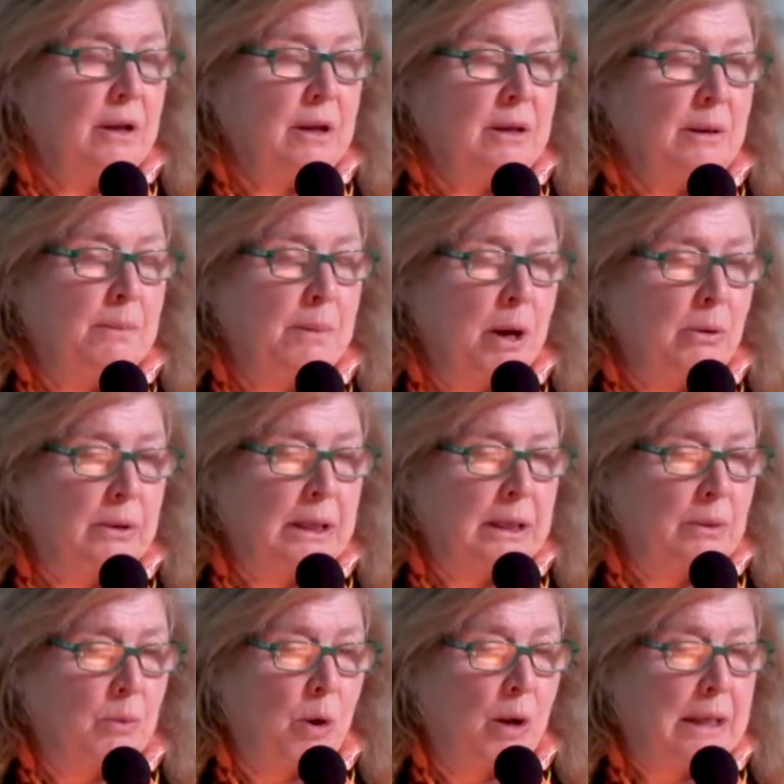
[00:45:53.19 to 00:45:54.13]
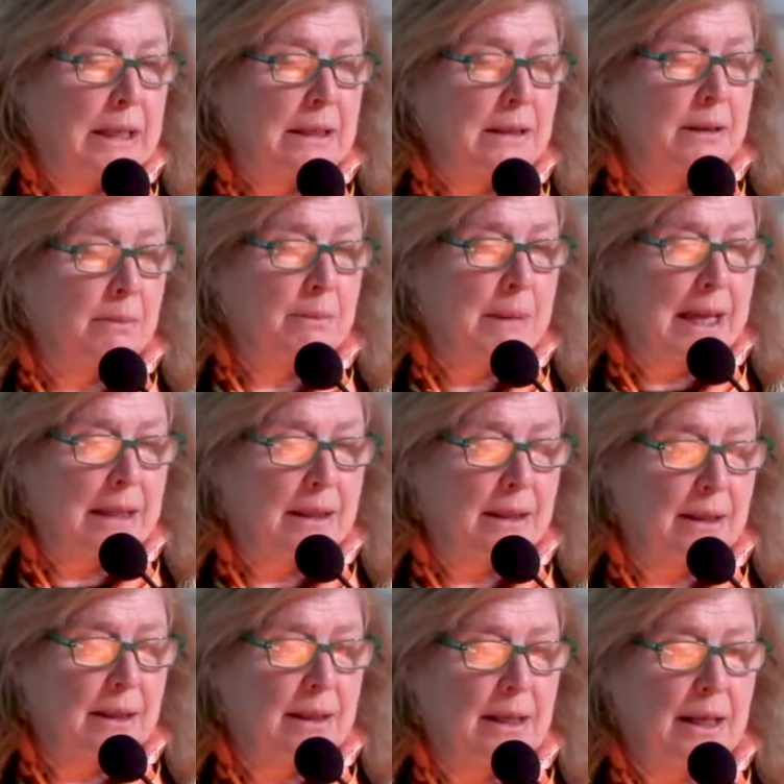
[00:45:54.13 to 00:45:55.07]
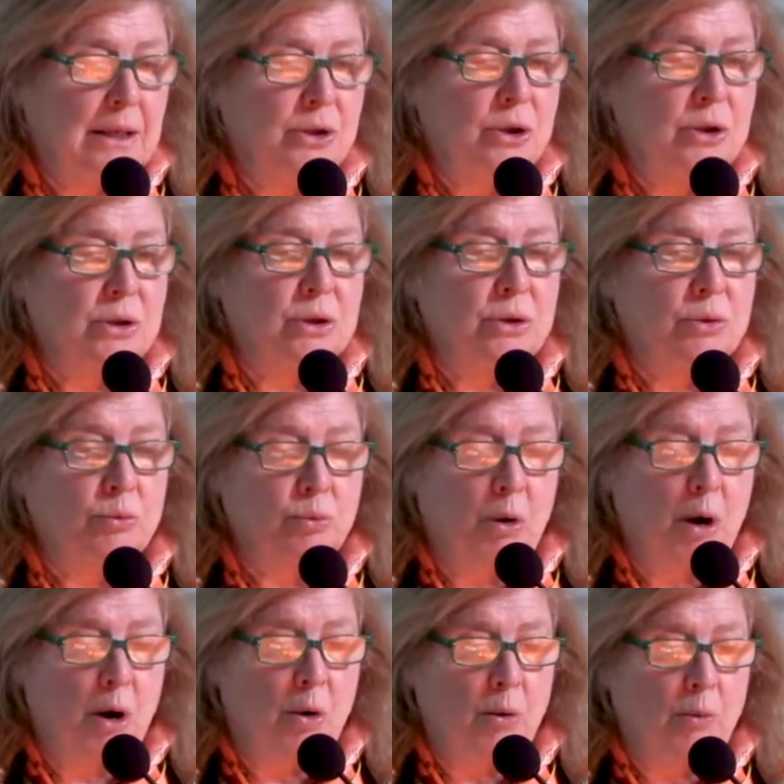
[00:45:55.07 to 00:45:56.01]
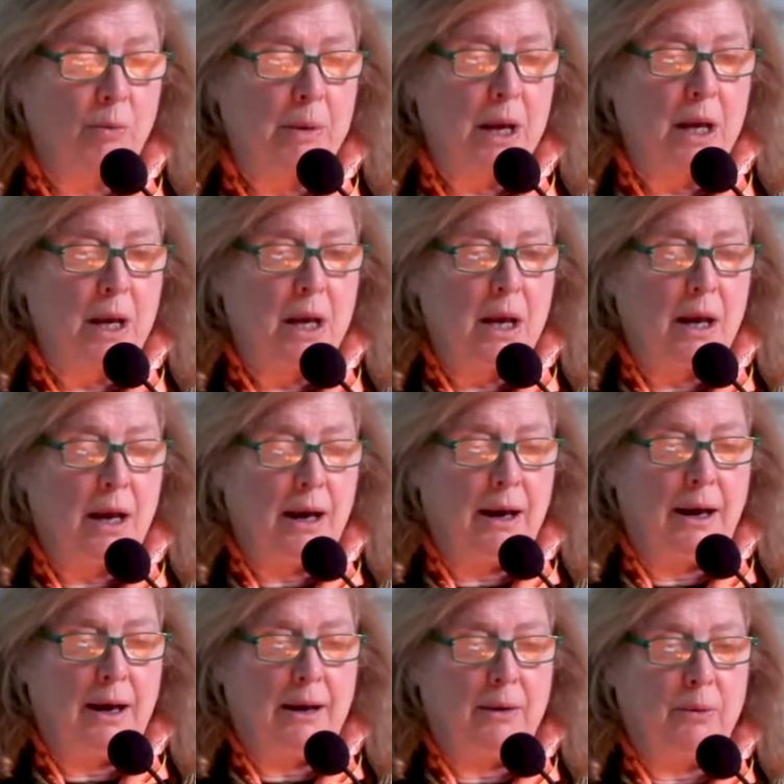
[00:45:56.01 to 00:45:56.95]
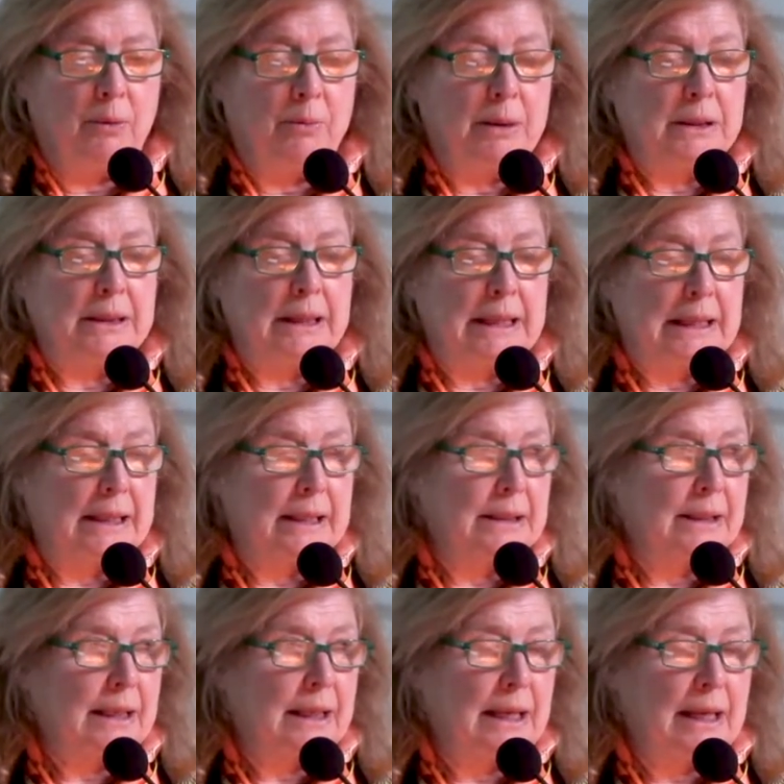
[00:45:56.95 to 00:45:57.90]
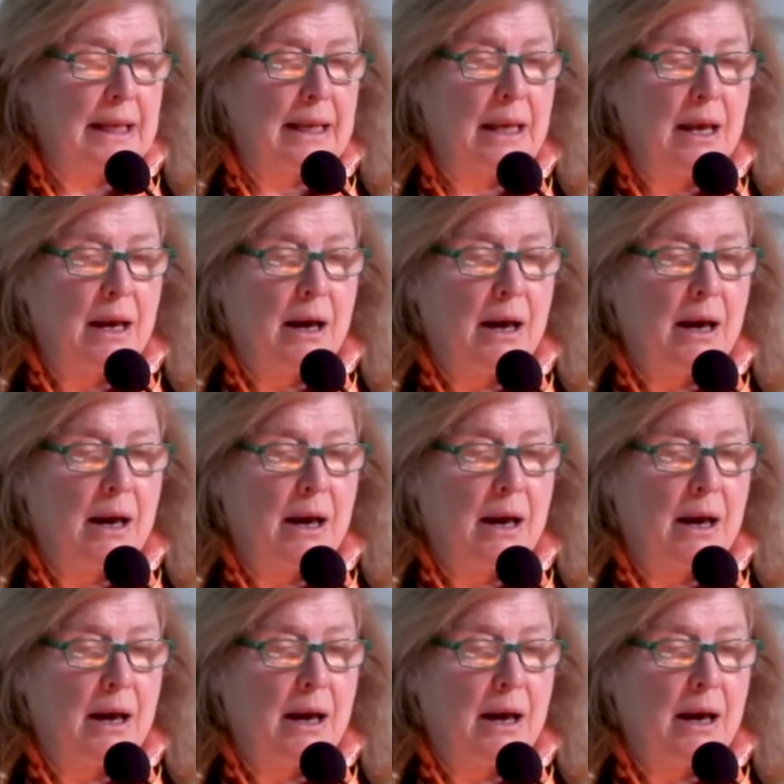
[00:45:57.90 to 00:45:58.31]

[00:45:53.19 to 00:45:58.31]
Napoleon wanting to make the connection to Rome uh, politically,